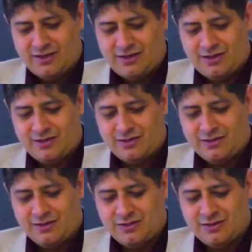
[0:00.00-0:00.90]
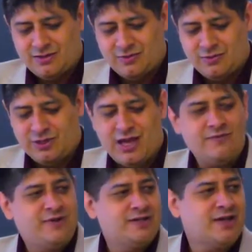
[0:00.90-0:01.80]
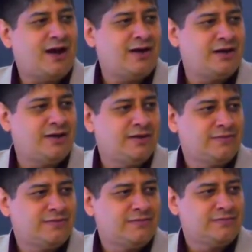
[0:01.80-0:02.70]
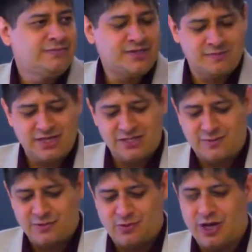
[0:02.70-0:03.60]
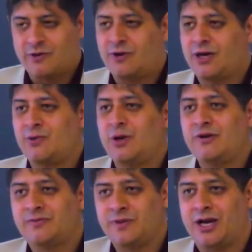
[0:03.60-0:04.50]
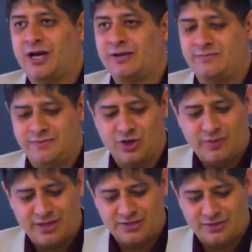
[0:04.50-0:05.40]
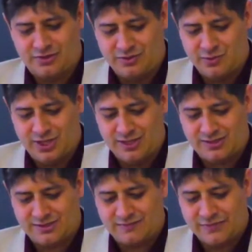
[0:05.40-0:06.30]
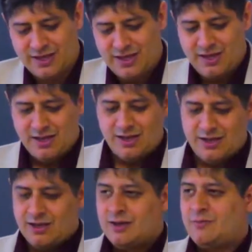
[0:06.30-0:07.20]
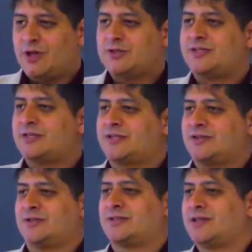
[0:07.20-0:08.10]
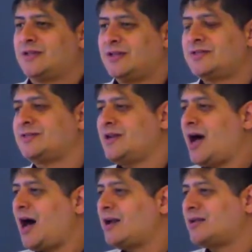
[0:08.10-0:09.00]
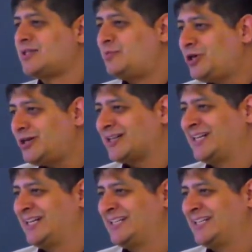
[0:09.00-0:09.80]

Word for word: Uh, when life gets hard, sometimes people want to run away from God, go back to their old ways. Brothers and sisters, this is an honest book.